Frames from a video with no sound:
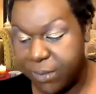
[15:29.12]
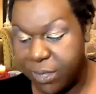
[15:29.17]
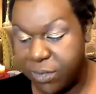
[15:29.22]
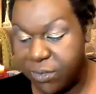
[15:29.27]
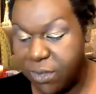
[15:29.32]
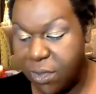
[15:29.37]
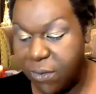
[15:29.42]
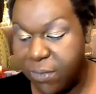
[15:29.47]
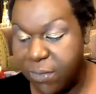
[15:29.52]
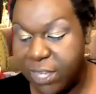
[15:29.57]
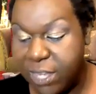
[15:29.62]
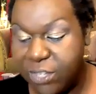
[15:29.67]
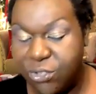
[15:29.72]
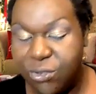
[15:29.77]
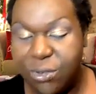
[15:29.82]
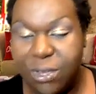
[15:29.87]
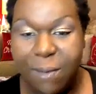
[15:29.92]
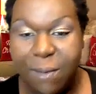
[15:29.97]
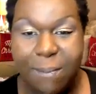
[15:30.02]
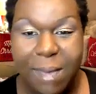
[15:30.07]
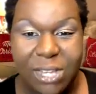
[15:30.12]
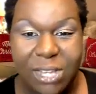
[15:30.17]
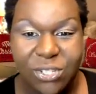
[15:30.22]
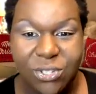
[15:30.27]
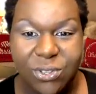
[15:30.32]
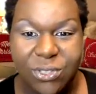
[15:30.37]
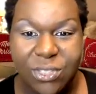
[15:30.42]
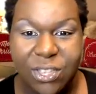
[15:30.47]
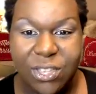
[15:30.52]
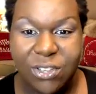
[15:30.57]
so that you can make
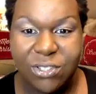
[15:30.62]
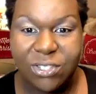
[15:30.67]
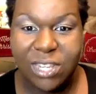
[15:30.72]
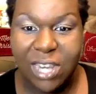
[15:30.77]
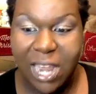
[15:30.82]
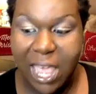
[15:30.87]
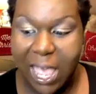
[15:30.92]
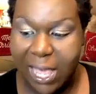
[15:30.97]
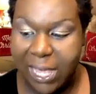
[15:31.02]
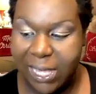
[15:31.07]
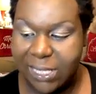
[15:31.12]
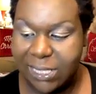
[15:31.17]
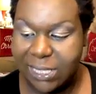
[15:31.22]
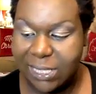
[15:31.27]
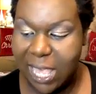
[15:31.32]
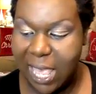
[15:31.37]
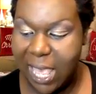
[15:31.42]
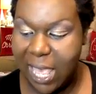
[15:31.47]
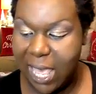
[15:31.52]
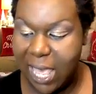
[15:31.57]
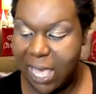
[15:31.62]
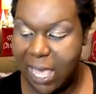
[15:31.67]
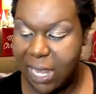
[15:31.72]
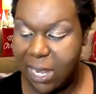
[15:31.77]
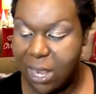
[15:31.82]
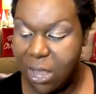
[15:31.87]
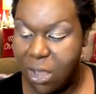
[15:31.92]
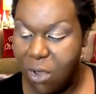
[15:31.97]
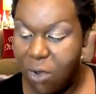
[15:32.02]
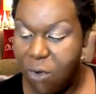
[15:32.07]
sure they're nice
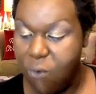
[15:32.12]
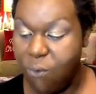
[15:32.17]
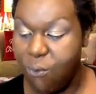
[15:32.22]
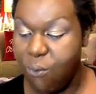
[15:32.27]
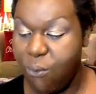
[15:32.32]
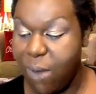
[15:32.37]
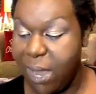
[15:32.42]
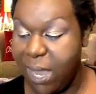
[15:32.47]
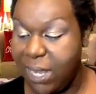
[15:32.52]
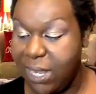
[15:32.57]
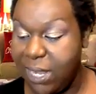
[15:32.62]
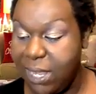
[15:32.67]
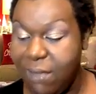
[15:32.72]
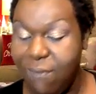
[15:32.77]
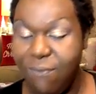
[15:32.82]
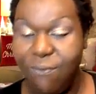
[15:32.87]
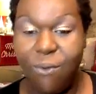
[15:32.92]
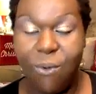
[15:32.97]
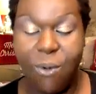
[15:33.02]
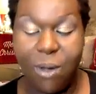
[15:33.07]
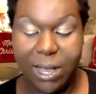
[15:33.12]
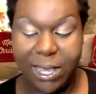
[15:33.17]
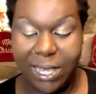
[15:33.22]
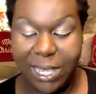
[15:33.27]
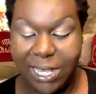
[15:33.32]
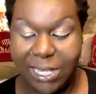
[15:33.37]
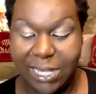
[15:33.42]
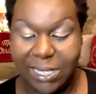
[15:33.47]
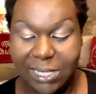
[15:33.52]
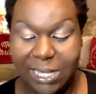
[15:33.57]
and ready for
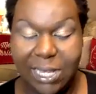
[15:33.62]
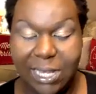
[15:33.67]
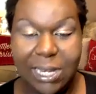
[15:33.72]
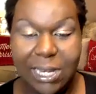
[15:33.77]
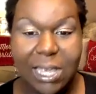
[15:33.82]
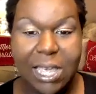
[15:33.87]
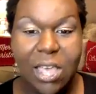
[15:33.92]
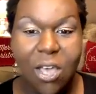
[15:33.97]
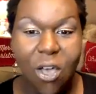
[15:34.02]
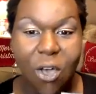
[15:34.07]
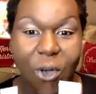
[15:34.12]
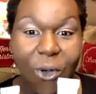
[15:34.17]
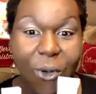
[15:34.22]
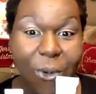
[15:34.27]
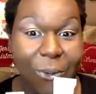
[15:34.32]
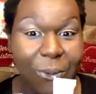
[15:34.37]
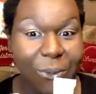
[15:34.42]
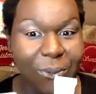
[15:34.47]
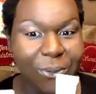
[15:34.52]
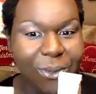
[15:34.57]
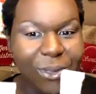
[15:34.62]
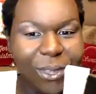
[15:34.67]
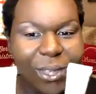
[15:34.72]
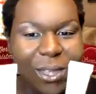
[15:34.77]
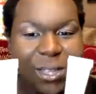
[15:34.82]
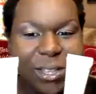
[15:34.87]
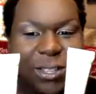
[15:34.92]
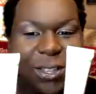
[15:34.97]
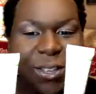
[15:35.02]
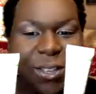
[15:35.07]
kissing
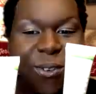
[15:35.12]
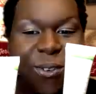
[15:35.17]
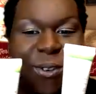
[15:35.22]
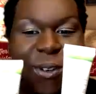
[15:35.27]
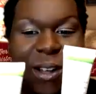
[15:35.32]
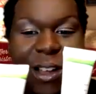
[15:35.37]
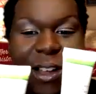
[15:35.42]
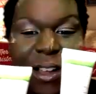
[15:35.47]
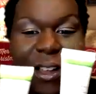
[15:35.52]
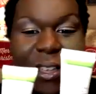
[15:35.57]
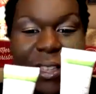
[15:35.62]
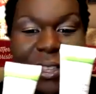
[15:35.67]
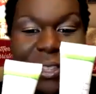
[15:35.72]
or